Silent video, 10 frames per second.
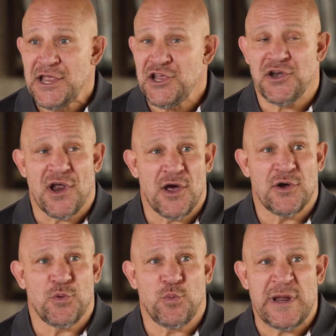You
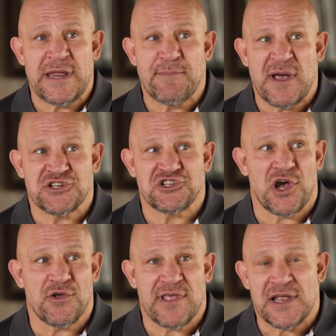know, we must
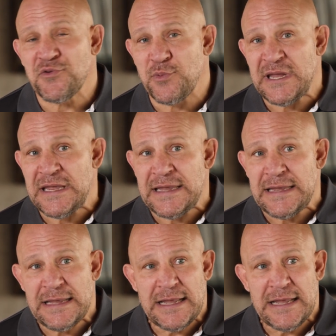show that we